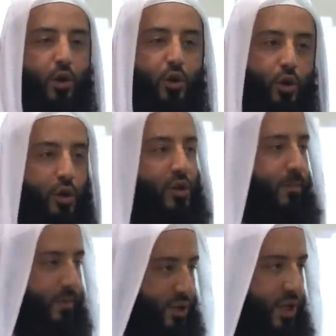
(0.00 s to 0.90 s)
You know,
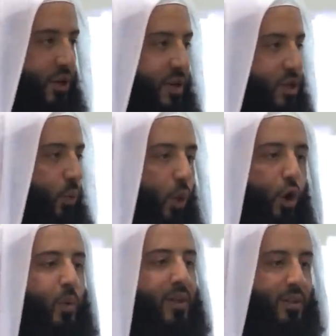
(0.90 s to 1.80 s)
serious,
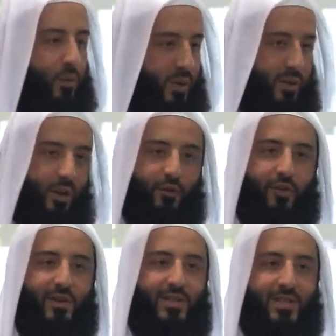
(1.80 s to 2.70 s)
walk with if
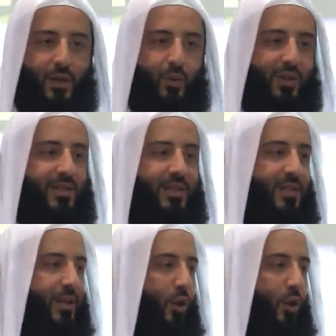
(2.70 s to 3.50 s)
you're a sister with a sister,